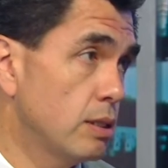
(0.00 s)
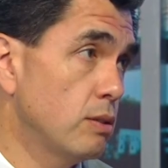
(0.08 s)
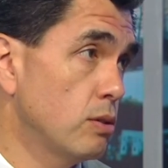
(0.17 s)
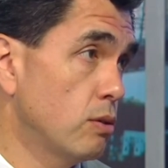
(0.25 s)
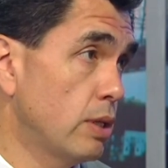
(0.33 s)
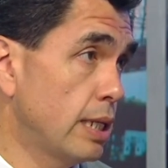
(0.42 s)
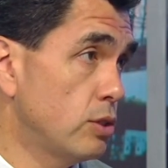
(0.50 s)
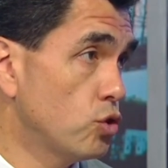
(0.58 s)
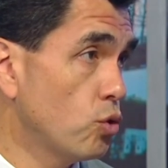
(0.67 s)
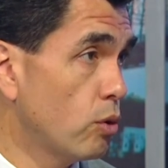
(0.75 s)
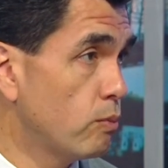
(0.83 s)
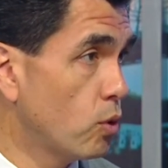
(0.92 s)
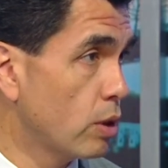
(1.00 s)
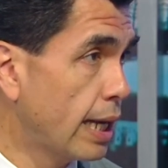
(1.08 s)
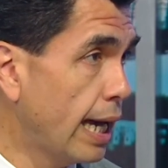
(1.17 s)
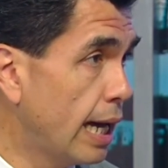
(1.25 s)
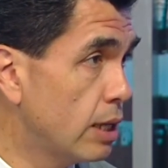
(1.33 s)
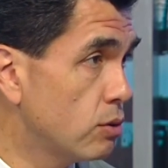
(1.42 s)
You know, they store more
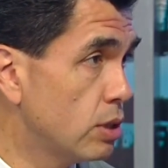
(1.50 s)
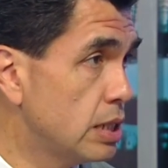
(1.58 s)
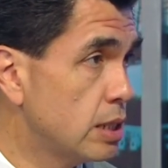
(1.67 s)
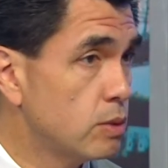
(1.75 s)
calories.